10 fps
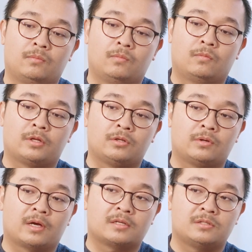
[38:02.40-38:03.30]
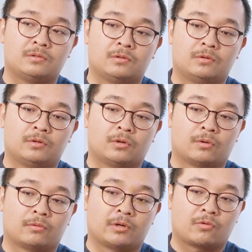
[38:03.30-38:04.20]
when you guys do
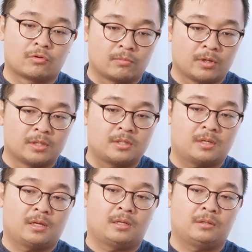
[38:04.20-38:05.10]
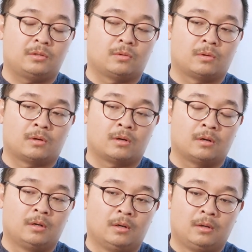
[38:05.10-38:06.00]
your recruitment and
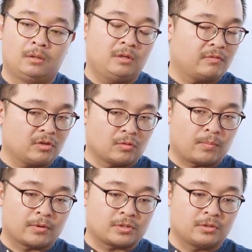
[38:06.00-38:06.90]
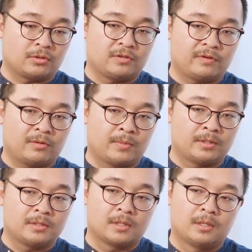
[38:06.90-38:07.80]
even your personal
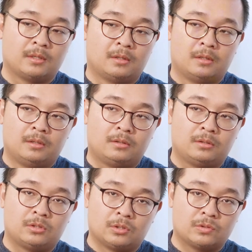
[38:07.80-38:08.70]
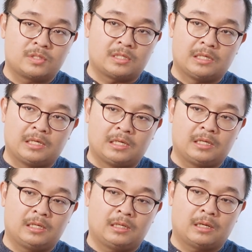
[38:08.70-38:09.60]
development, do you
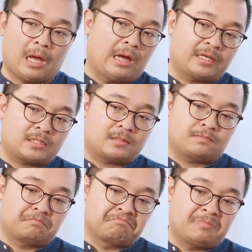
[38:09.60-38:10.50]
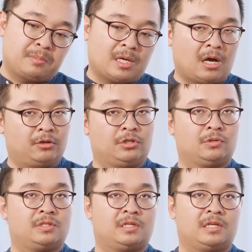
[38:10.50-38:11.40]
see, I guess, maybe how do you
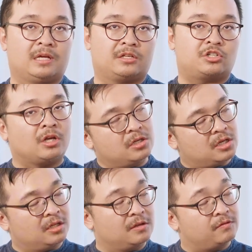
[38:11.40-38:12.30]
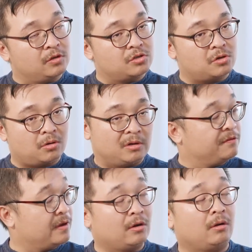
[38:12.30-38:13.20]
see that changing in the future,
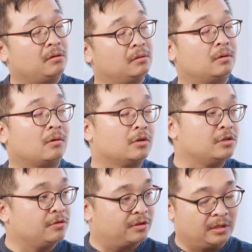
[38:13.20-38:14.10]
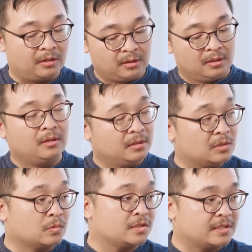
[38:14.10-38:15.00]
if at all? Or do you think
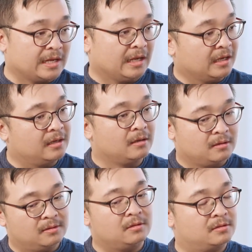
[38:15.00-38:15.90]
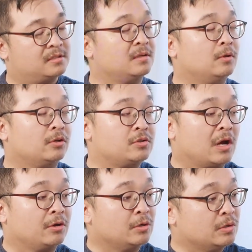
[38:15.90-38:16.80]
this will stay similar to
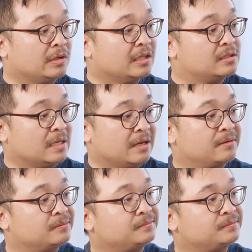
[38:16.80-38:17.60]
how you're doing it today?